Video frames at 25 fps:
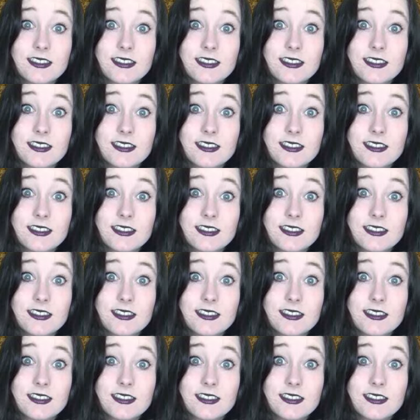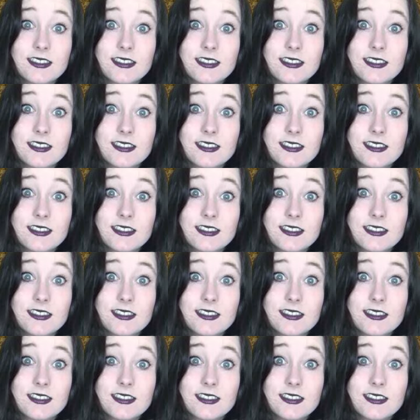
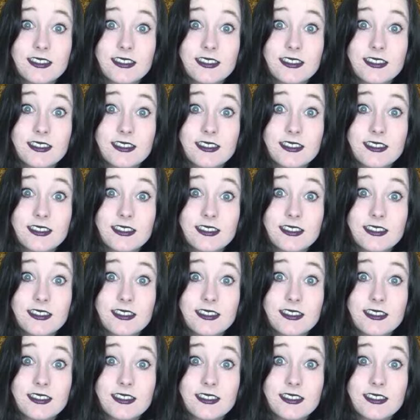[no speech]